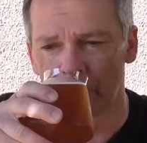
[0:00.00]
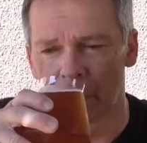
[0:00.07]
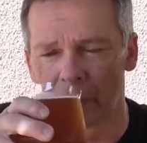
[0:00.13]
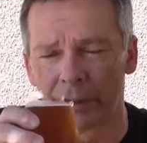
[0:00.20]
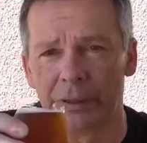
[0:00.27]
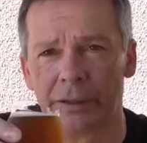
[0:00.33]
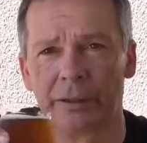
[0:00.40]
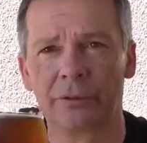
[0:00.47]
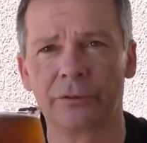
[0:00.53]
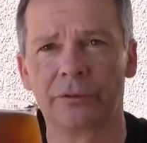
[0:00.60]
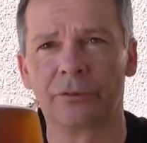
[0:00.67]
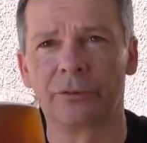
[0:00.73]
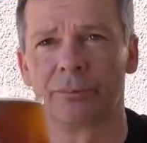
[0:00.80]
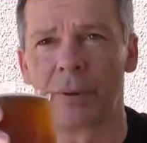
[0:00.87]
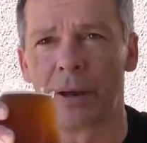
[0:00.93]
Oh, you can
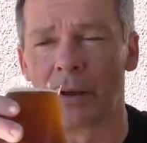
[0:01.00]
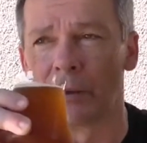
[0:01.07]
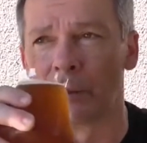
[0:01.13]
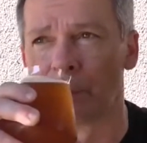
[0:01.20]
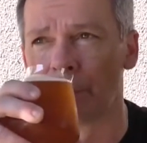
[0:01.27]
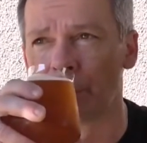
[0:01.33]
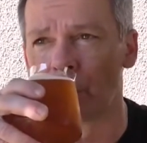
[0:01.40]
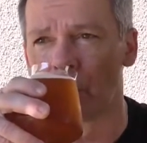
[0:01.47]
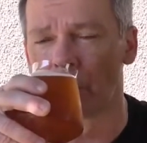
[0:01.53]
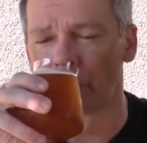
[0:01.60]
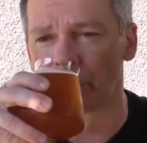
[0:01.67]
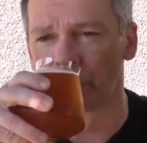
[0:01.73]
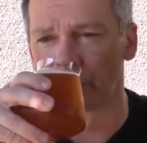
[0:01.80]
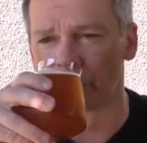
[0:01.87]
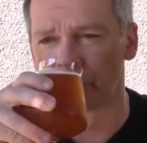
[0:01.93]
smell the
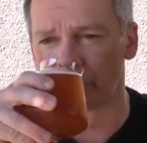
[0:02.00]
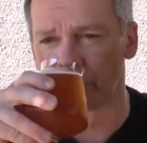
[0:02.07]
Riwaka off the